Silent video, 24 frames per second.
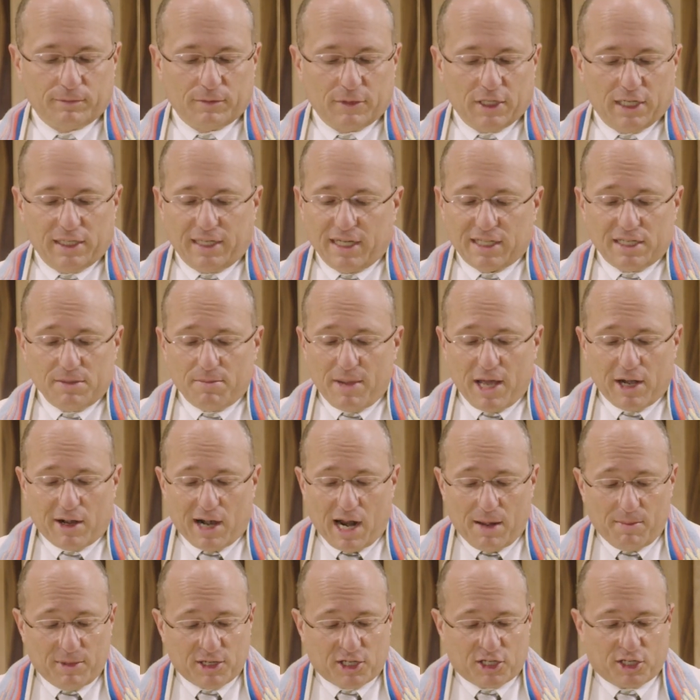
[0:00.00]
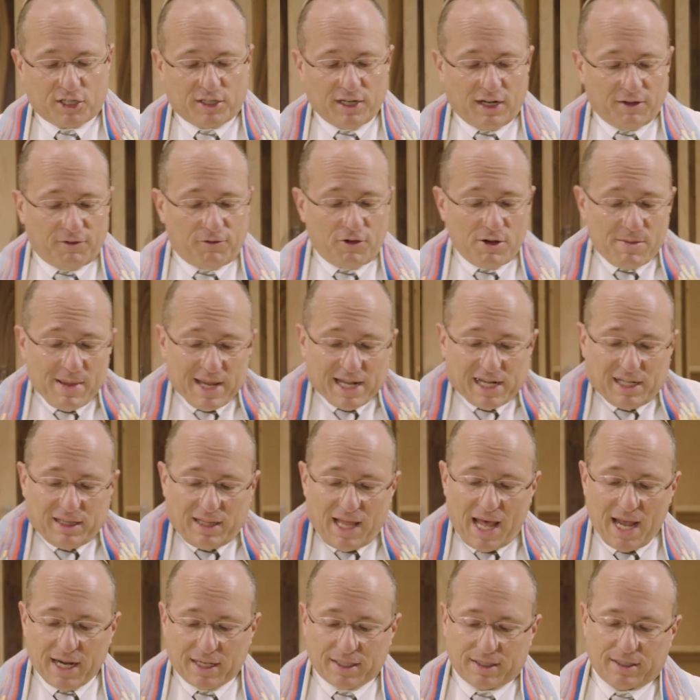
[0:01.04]
It doesn't matter how much stuff we may
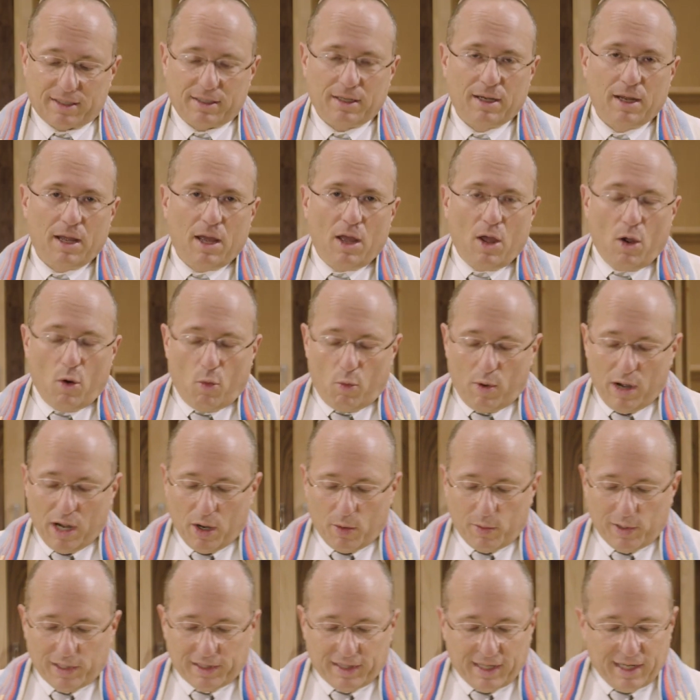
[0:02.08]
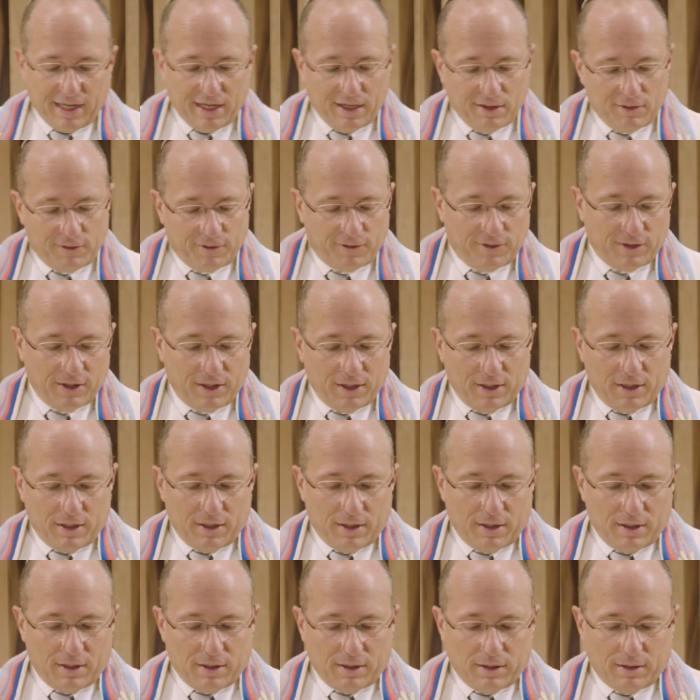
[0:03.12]
collect, where we live,
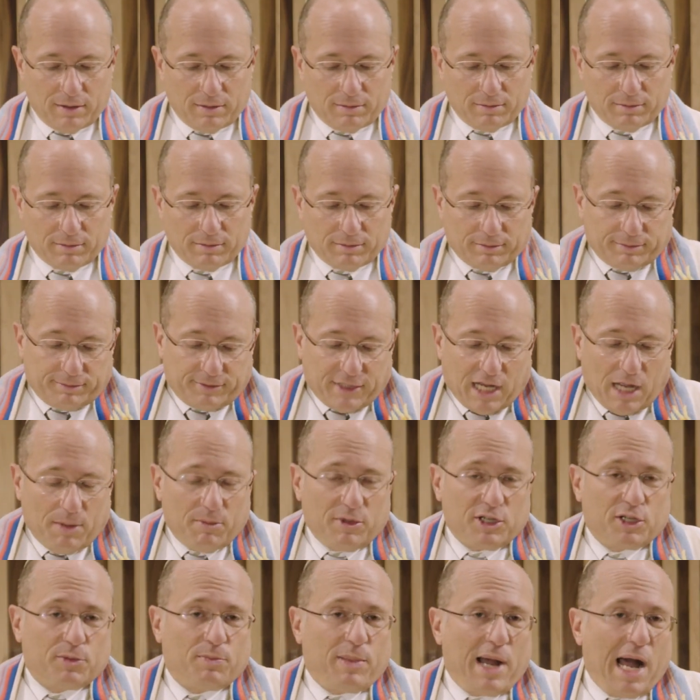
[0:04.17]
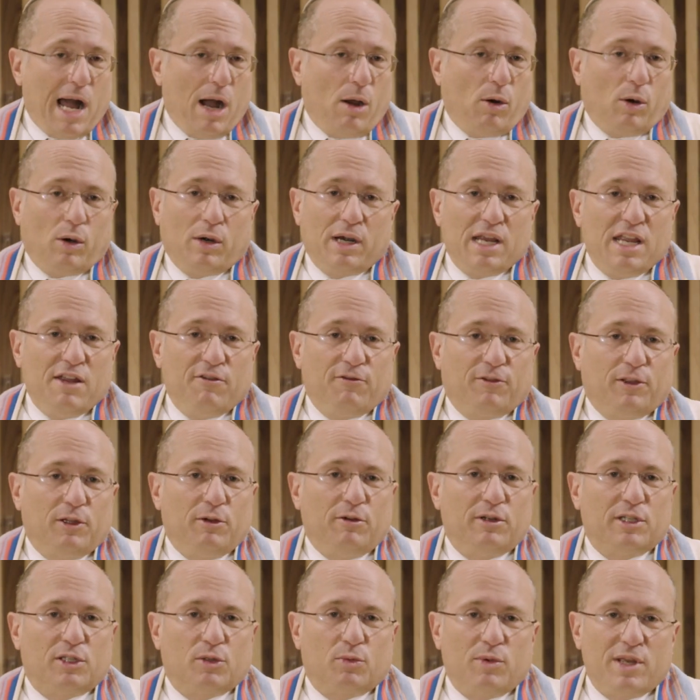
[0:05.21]
how much power or
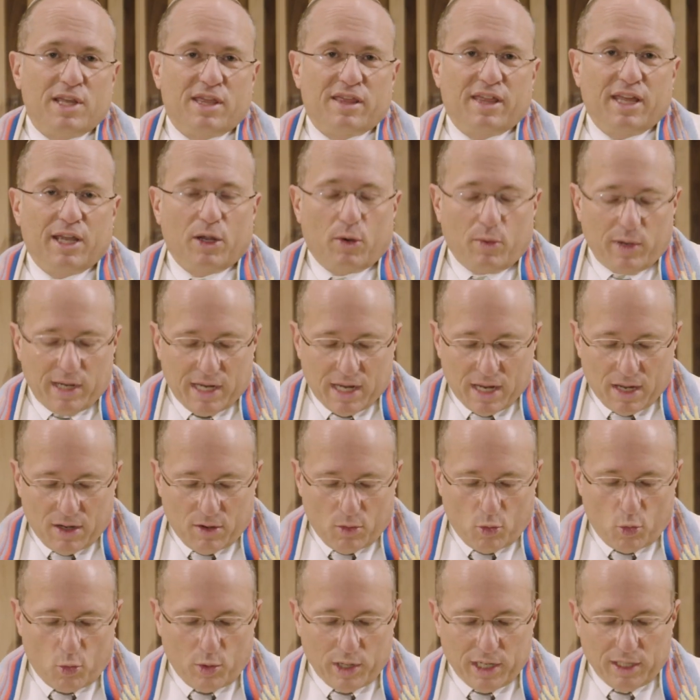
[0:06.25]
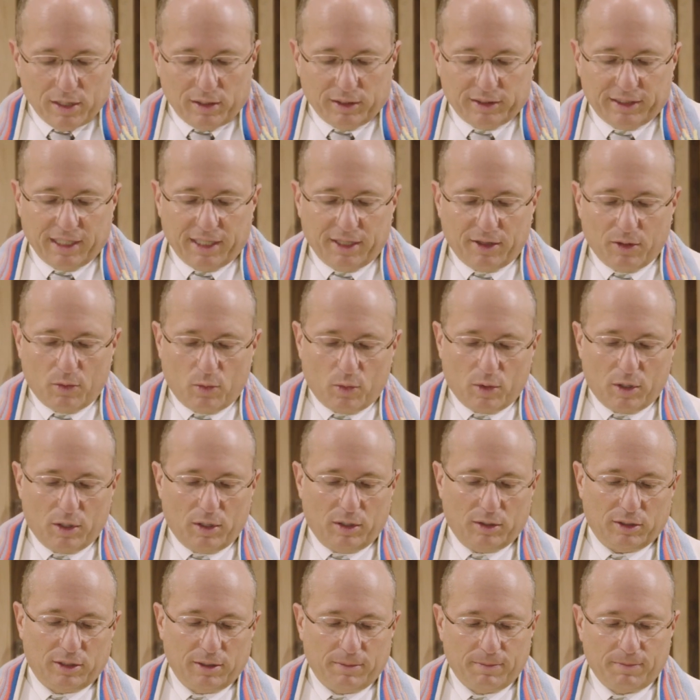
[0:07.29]
influence we think we wield in the
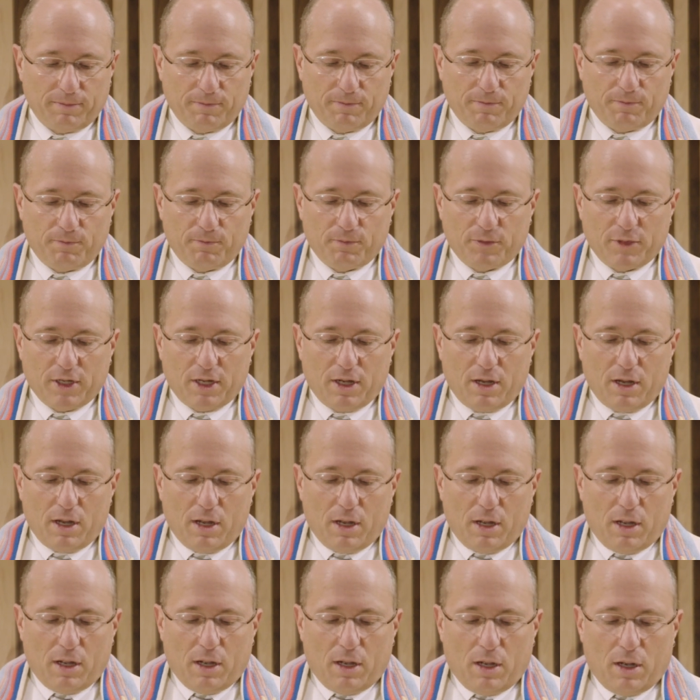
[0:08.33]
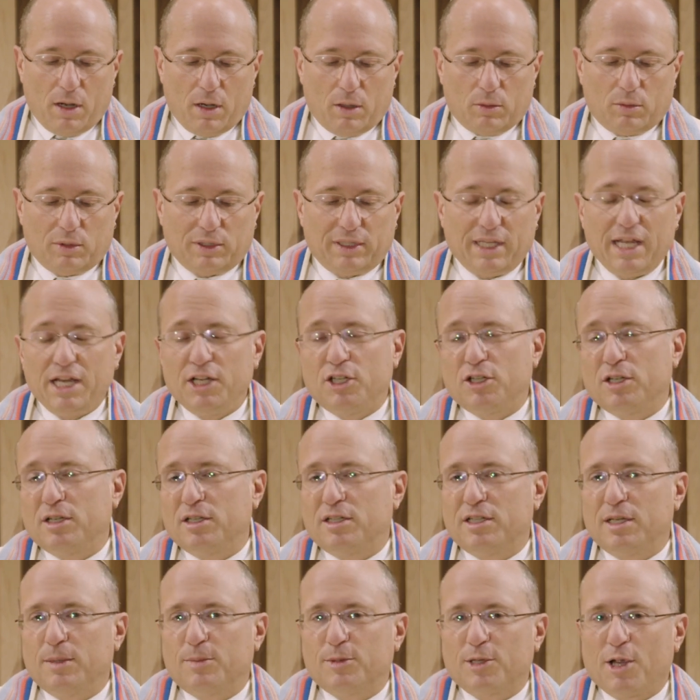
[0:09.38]
world.
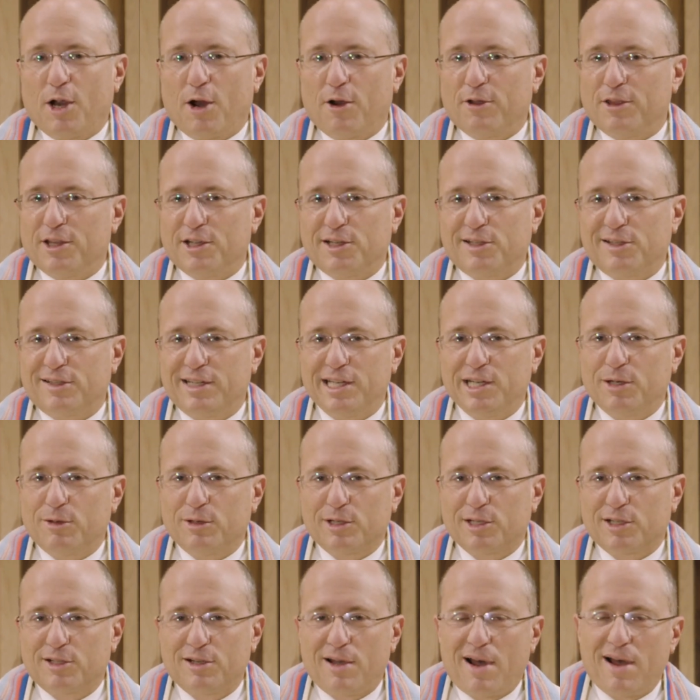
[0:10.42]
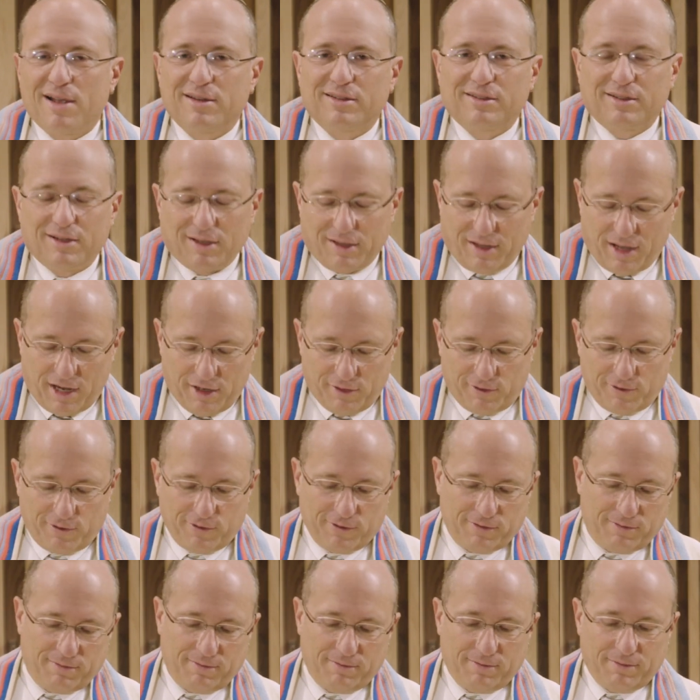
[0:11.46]
Relationships are the secret sauce to
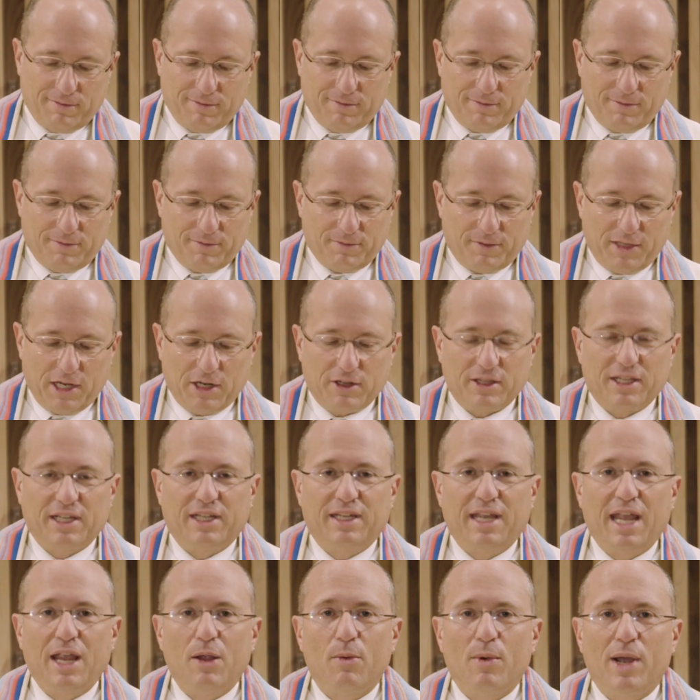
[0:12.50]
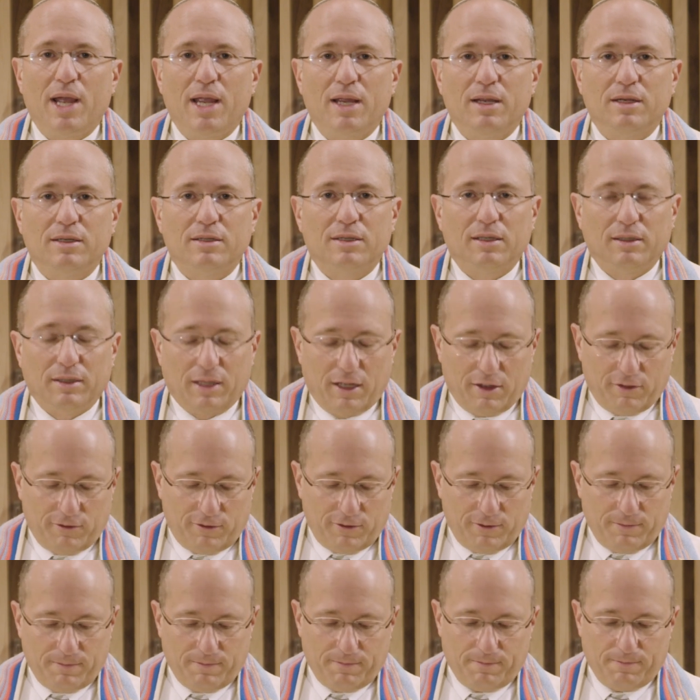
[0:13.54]
life. They are the gateway to
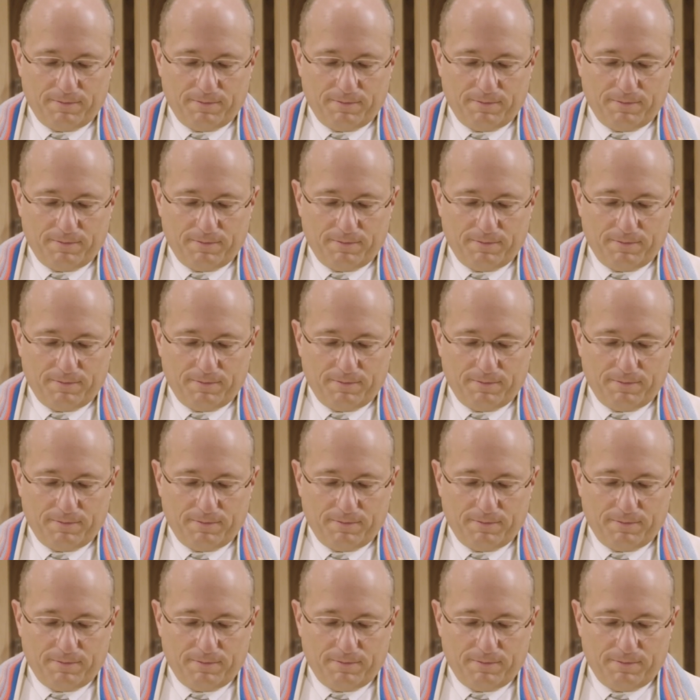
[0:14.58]
love.